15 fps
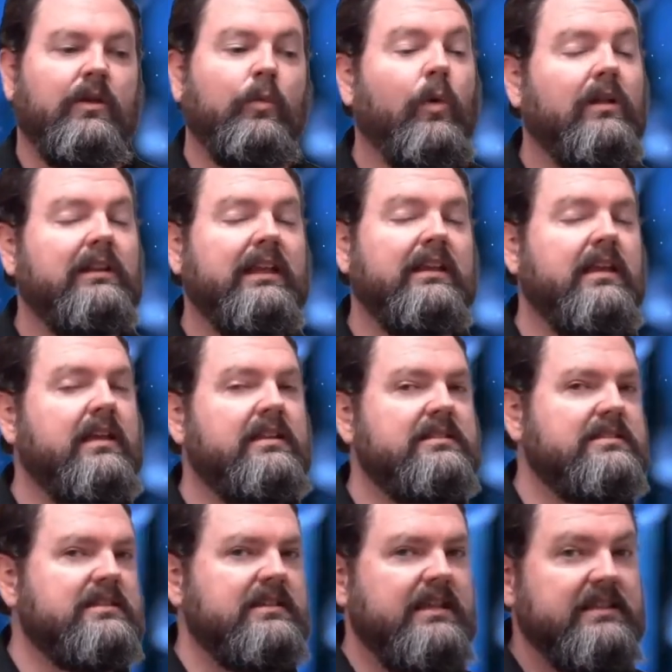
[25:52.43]
Well, it,
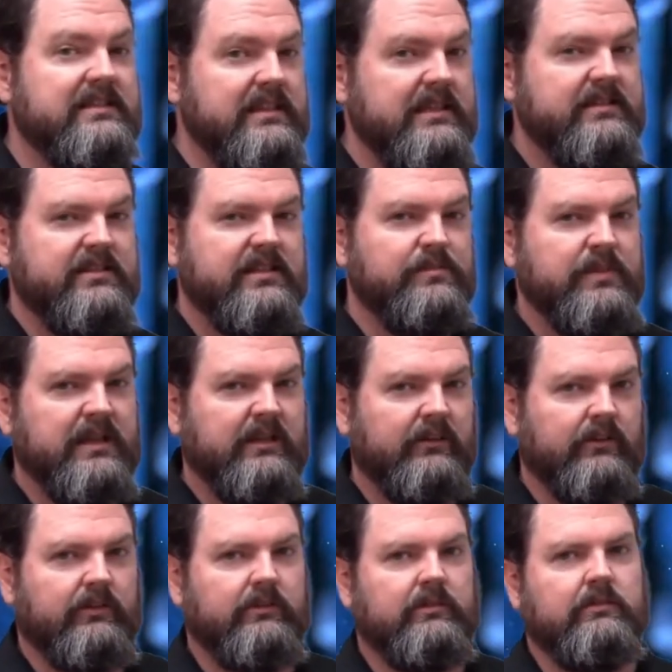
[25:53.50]
it's it's easy to
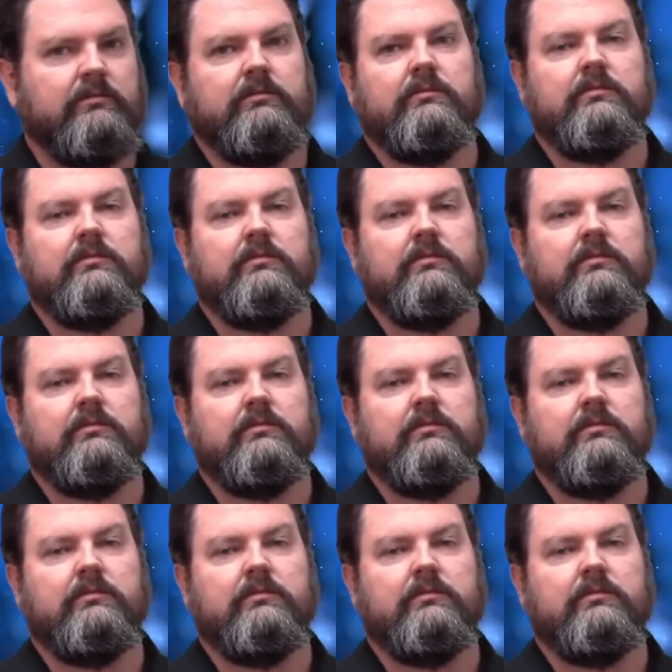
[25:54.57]
miss.